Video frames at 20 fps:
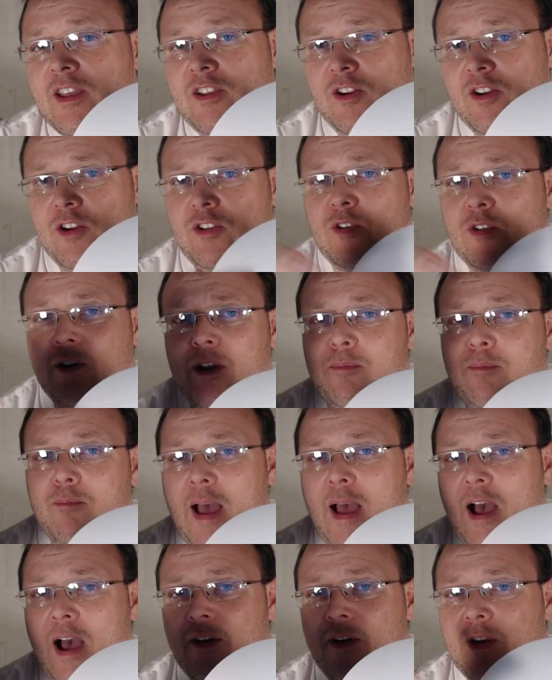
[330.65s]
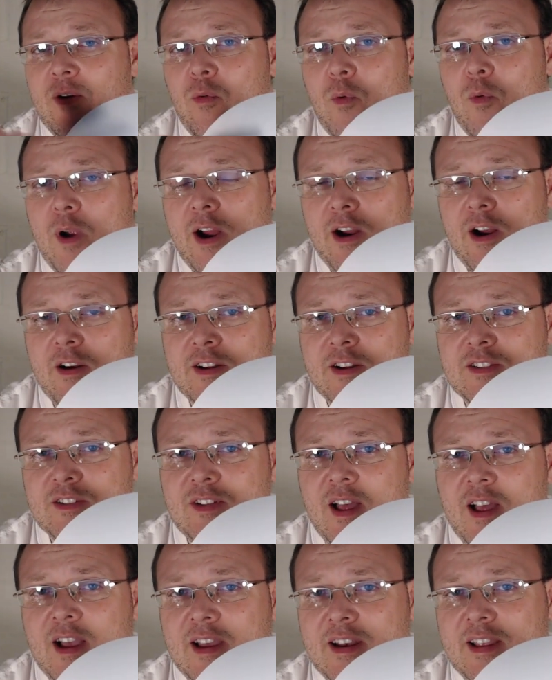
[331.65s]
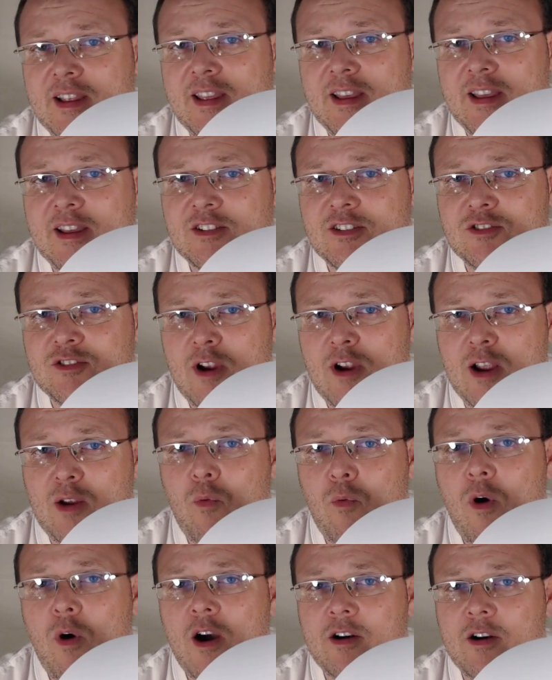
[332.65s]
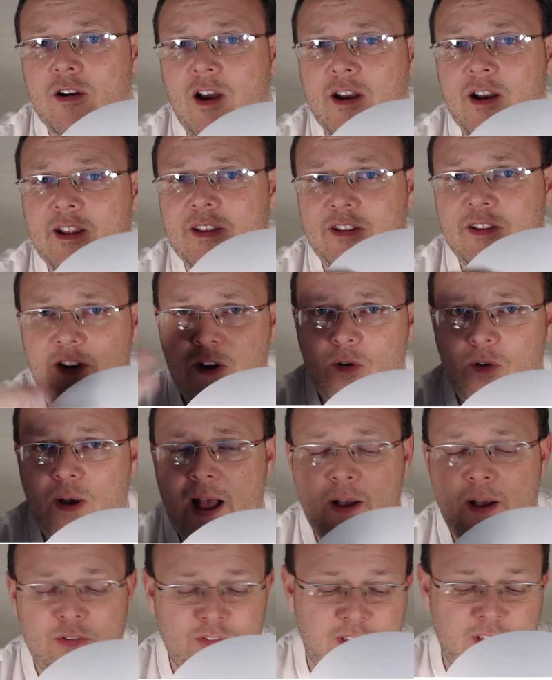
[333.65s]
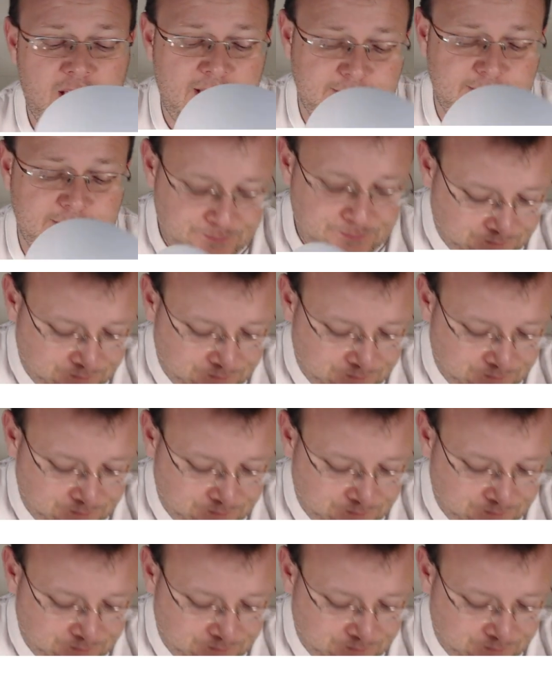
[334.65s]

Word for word: You know, you can mount it where it's not going to get direct water on it, you know, outside.